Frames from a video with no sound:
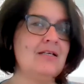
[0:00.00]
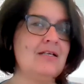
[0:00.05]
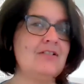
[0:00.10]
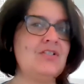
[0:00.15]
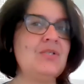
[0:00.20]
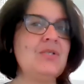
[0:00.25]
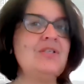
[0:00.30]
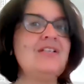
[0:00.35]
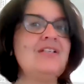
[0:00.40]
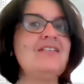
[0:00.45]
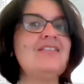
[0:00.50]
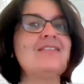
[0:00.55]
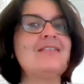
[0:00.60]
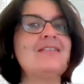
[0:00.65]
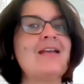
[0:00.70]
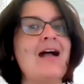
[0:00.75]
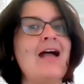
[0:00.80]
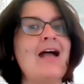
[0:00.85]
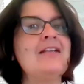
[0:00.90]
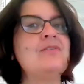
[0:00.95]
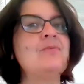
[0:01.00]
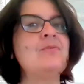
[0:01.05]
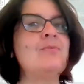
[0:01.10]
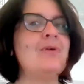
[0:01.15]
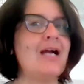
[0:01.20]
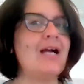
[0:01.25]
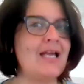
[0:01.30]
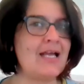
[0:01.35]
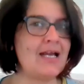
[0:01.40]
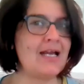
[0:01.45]
to decide
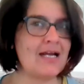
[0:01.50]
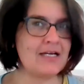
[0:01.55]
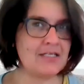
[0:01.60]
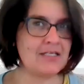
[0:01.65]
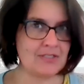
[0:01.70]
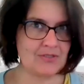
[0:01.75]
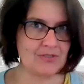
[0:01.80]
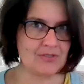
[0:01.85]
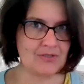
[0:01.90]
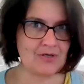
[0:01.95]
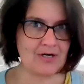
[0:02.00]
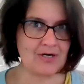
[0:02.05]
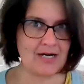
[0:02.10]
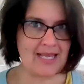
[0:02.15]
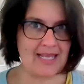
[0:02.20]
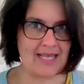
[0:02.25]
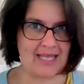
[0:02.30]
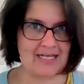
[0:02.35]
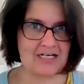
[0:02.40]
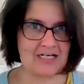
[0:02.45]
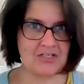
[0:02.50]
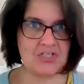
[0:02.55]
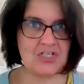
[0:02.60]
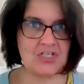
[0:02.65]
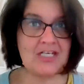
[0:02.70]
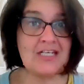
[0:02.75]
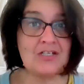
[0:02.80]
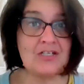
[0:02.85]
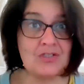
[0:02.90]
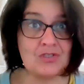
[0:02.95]
where your
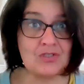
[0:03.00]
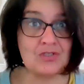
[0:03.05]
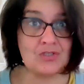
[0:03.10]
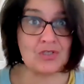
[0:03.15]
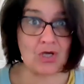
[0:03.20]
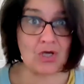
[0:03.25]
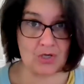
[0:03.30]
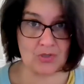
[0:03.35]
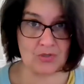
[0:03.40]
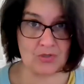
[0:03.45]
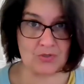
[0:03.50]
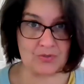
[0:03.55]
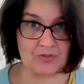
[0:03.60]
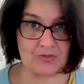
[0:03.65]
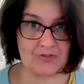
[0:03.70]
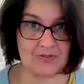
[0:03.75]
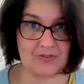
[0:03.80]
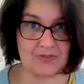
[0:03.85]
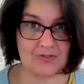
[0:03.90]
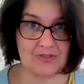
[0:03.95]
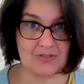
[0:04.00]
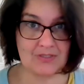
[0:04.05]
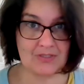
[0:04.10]
energy goes,